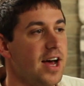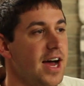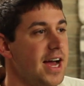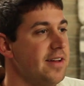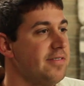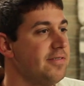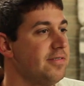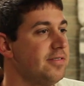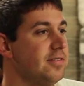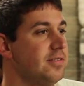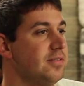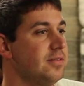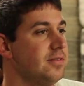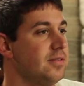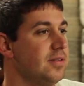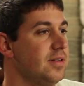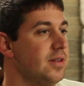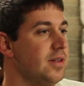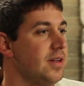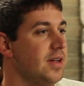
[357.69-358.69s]
life,
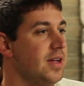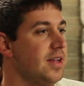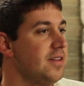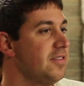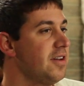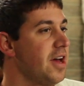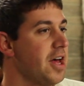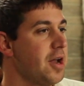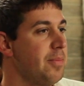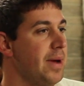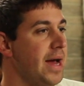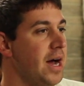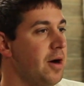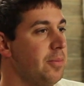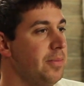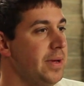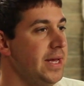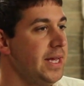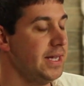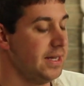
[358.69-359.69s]
it's not
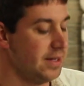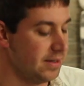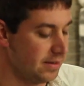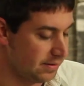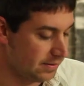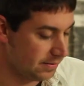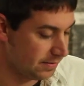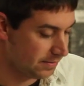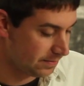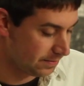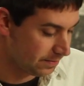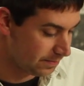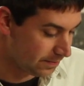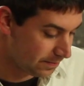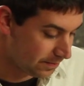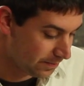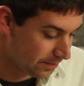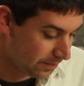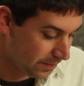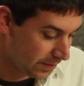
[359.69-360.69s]
about me.
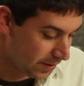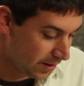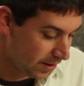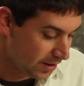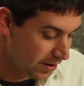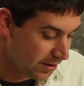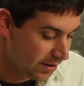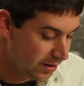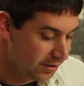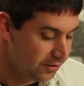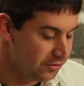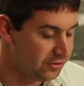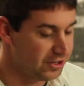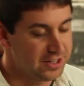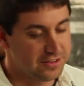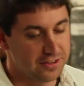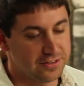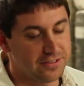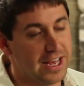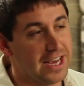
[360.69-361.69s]

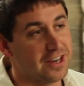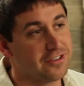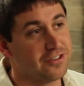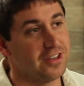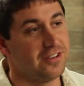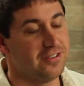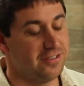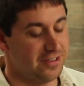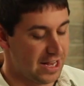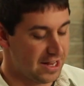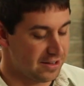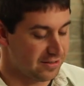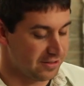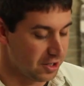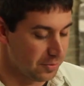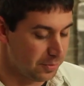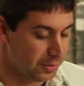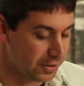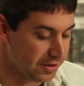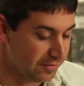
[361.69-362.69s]
Jesus actually says in
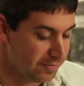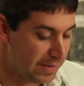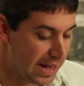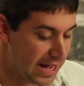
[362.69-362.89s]
the book of